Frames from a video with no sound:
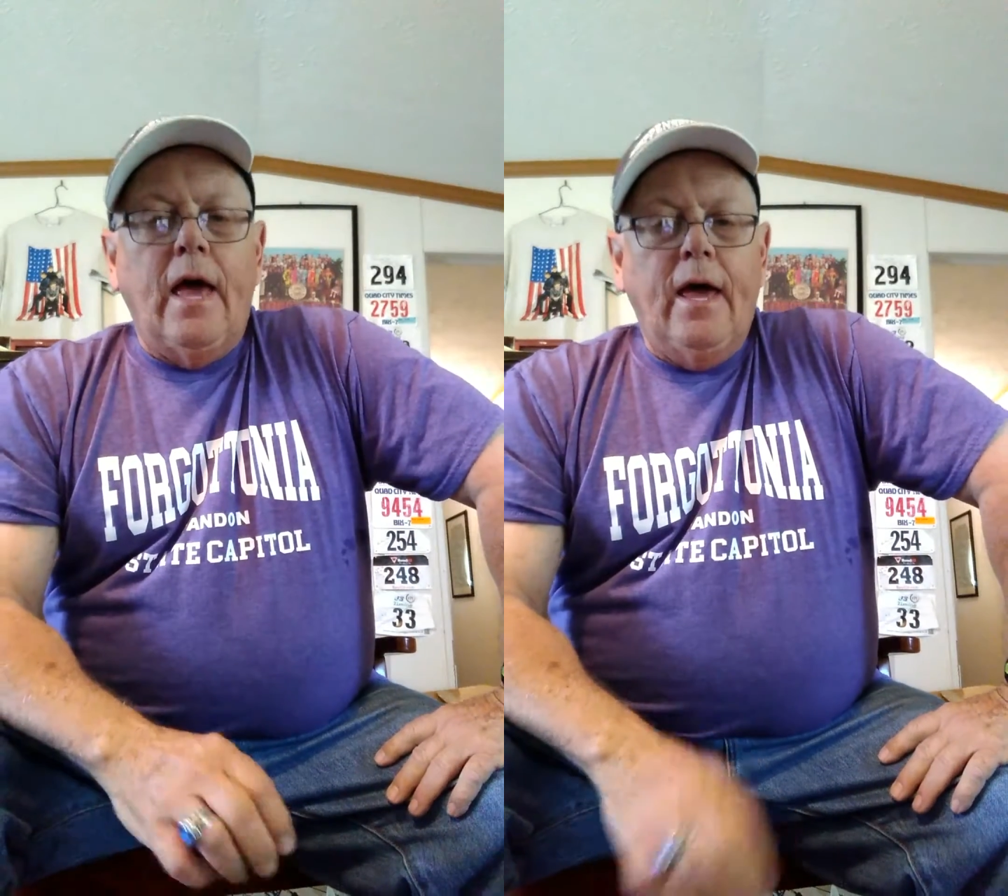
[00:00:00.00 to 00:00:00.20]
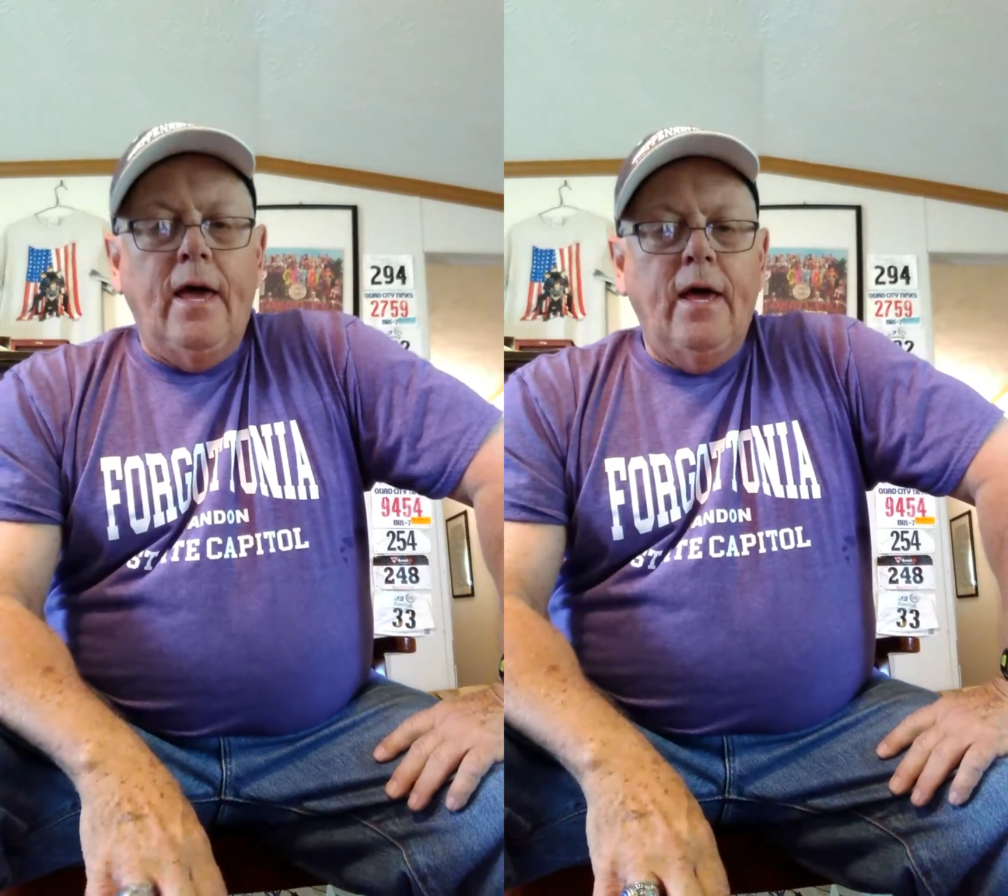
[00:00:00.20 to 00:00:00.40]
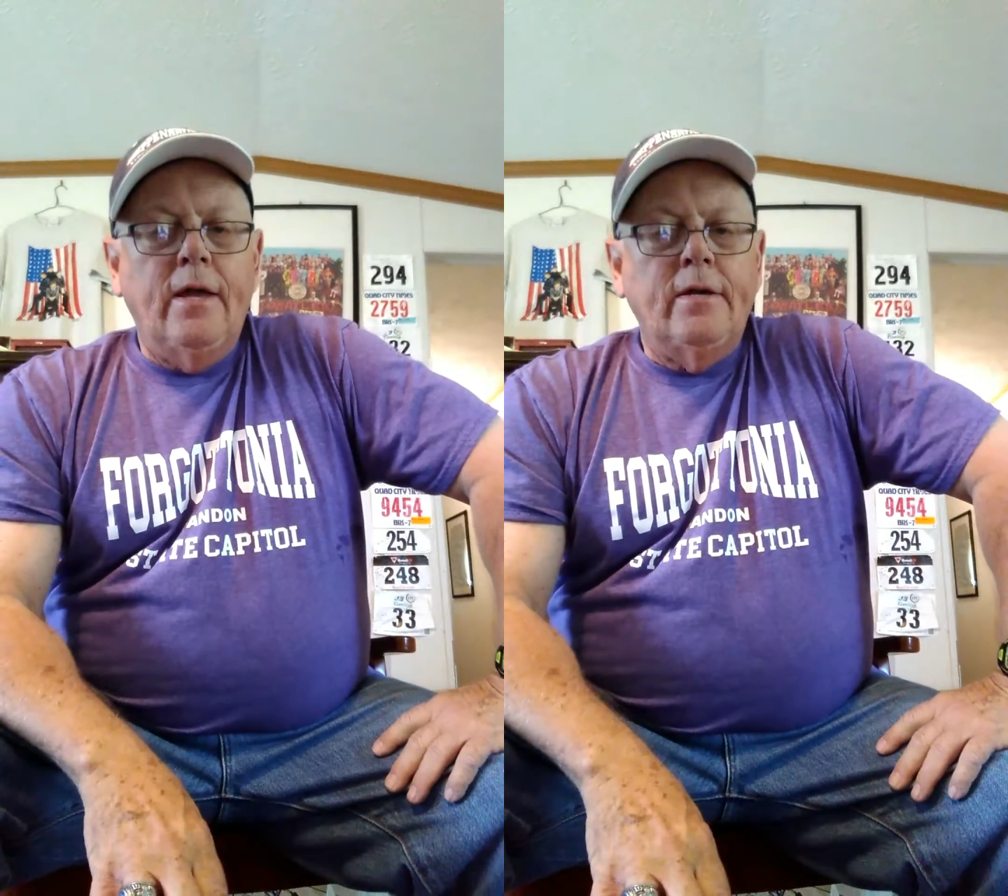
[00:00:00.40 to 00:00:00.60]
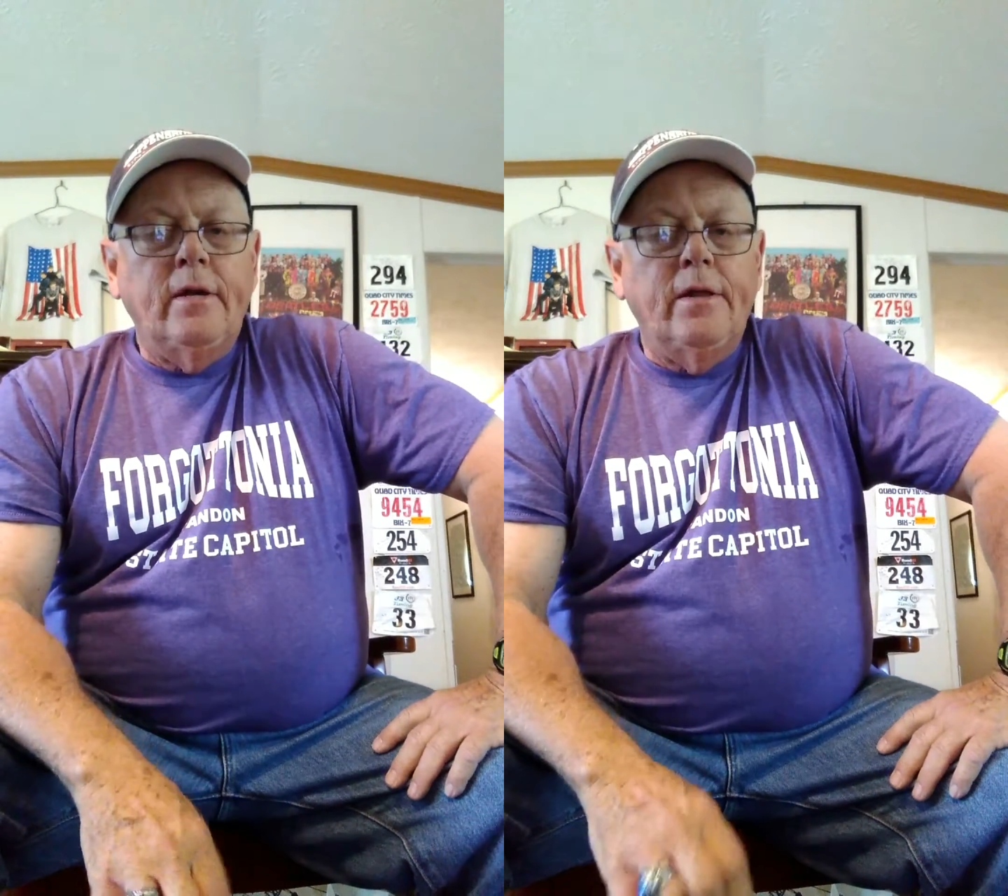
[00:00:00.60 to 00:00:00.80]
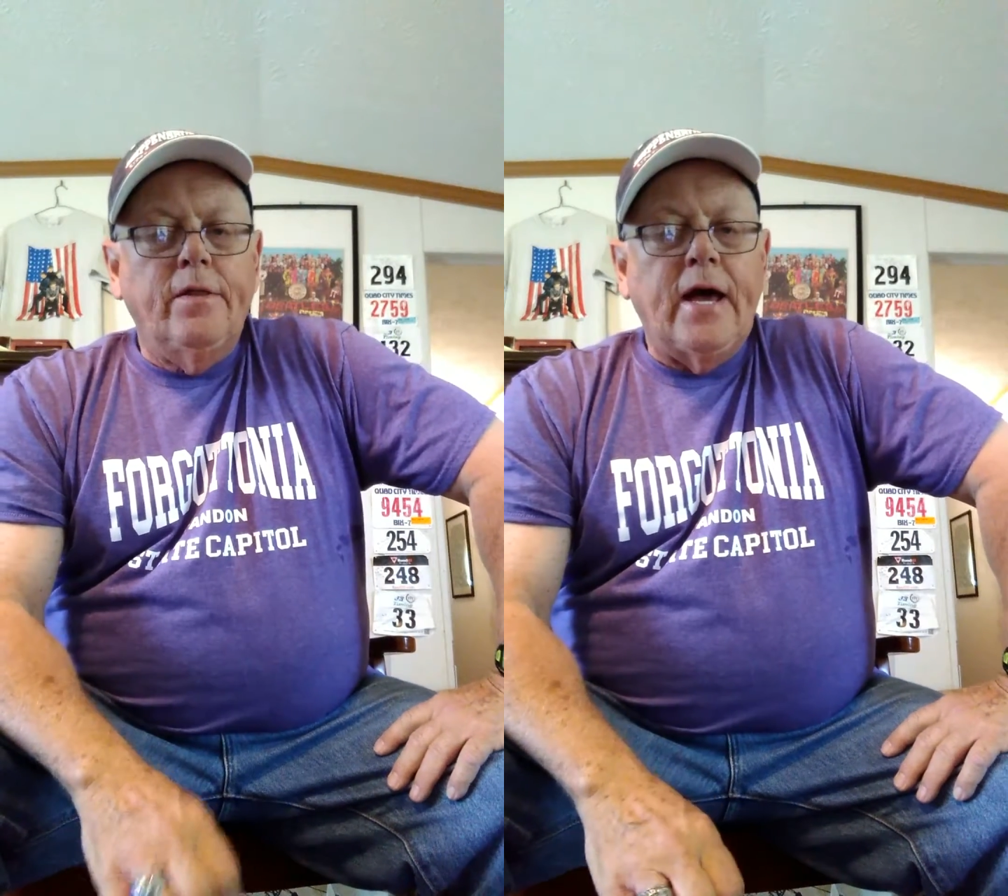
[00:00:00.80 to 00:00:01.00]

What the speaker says: And